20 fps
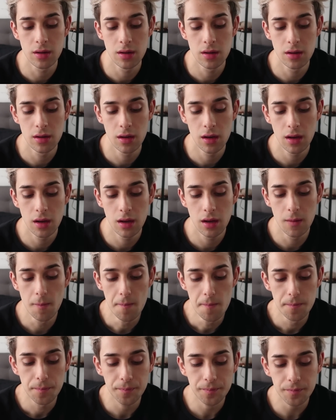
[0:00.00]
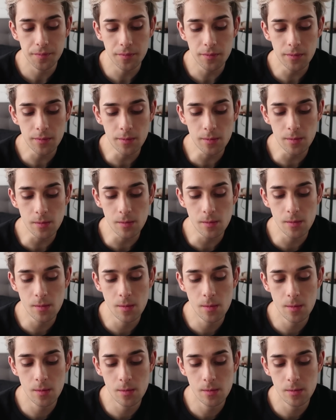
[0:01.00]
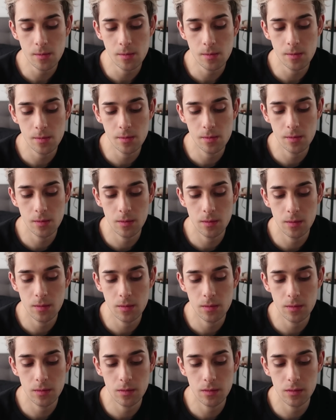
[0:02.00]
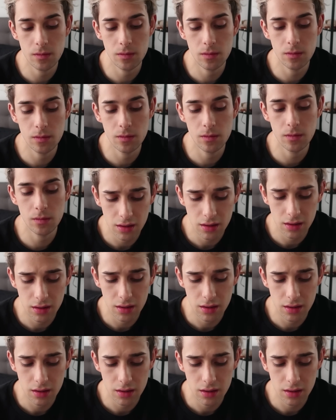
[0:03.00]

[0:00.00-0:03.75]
No one is speaking in this clip.